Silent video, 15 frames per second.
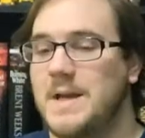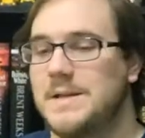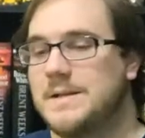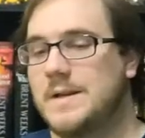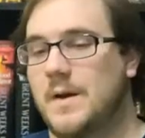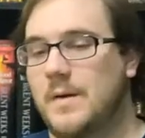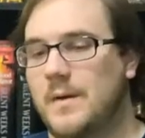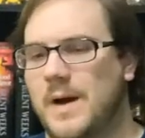
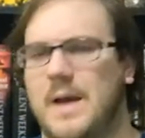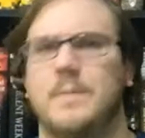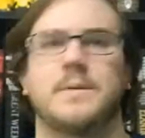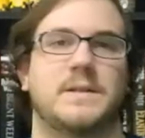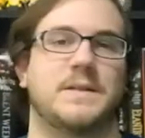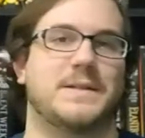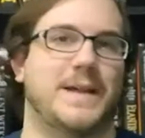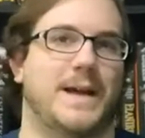So I
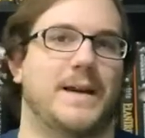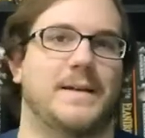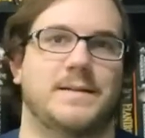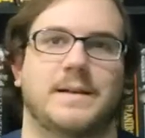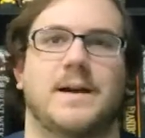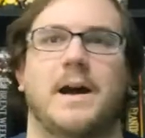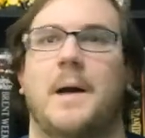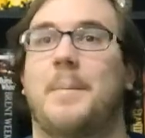wasn't
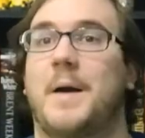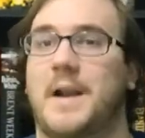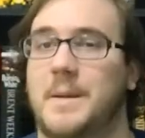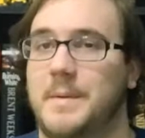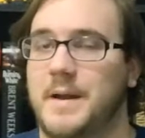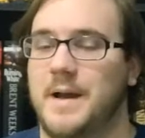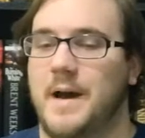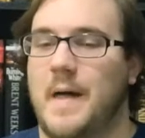tagged by
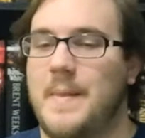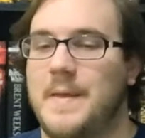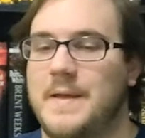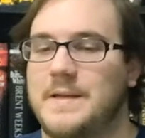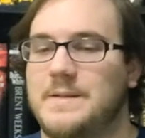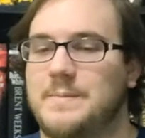anybody on this,